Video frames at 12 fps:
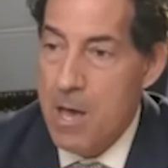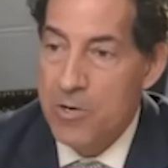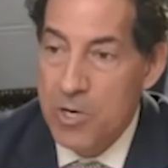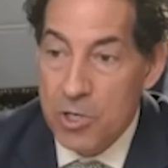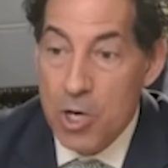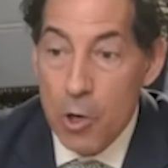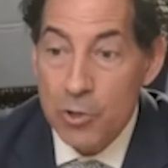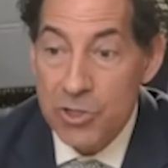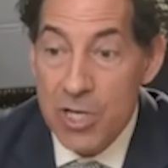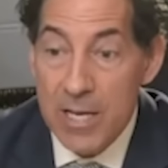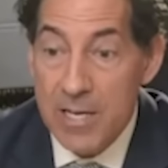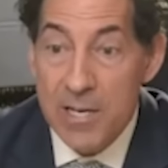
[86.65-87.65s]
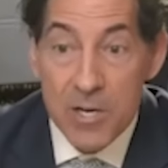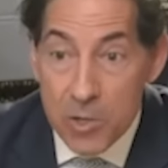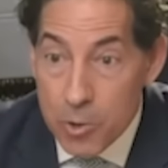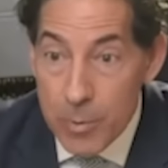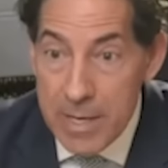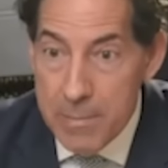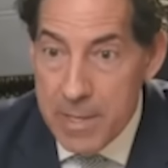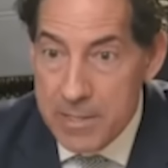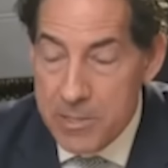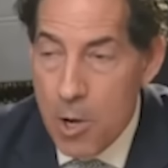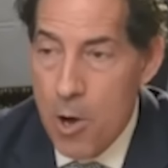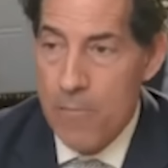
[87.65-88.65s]
negotiated an
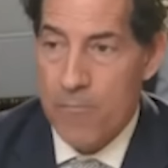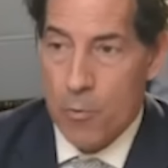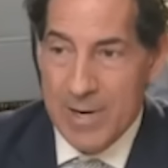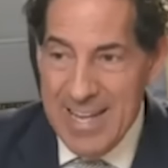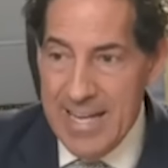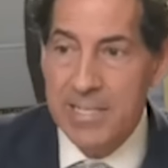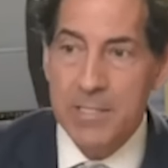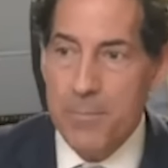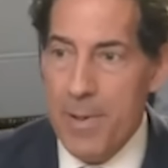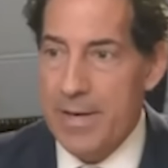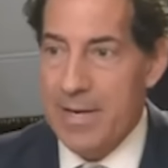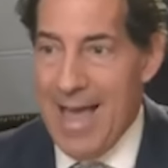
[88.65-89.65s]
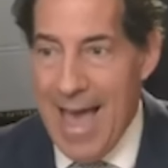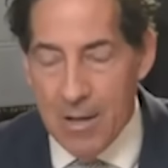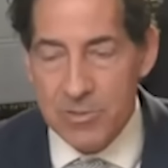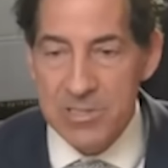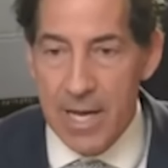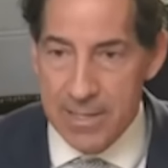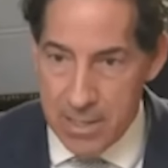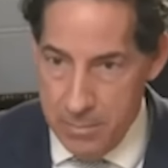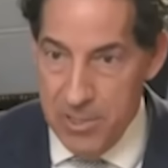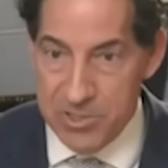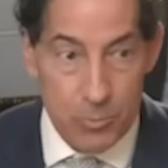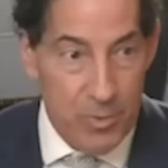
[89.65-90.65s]
agreement for an independent outside
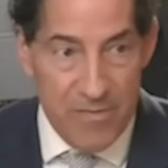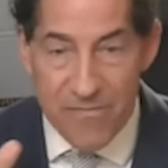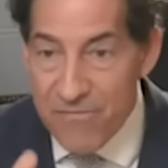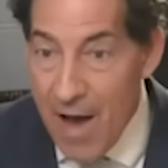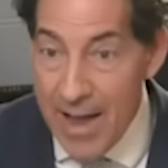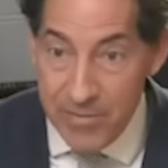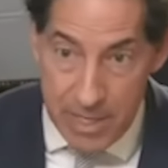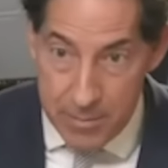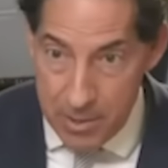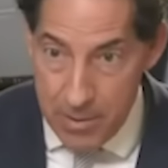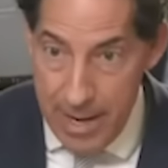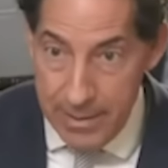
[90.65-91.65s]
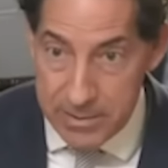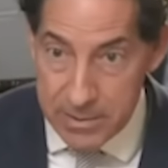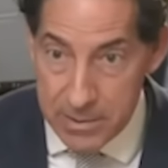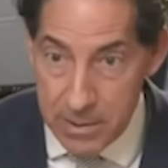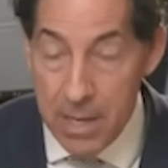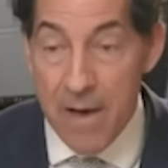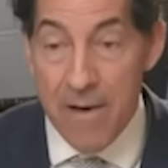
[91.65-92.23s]
commission with 5 Democrats,